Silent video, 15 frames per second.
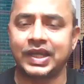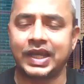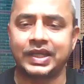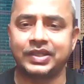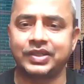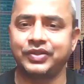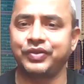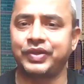like
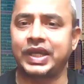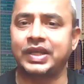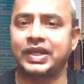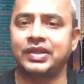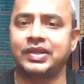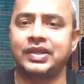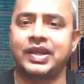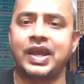you
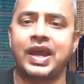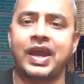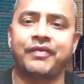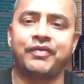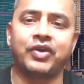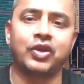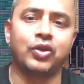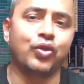can
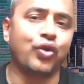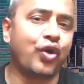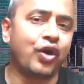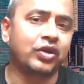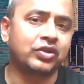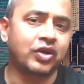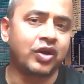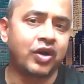have a
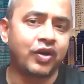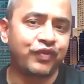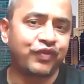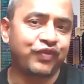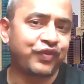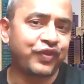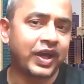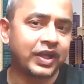lot of
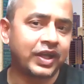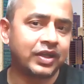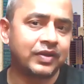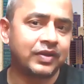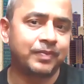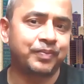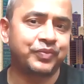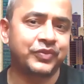fun
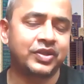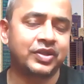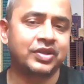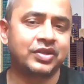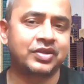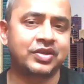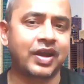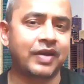
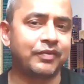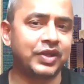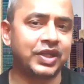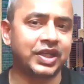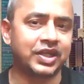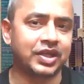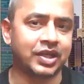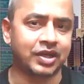
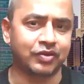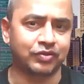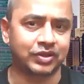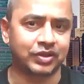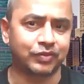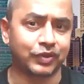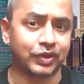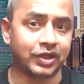traveling around
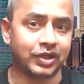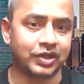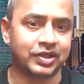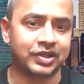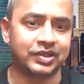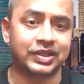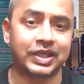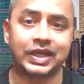the world.
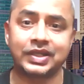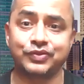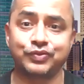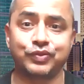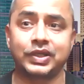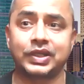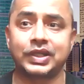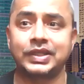That is
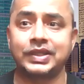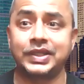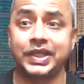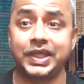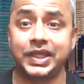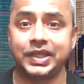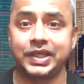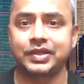what I
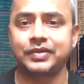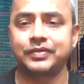think.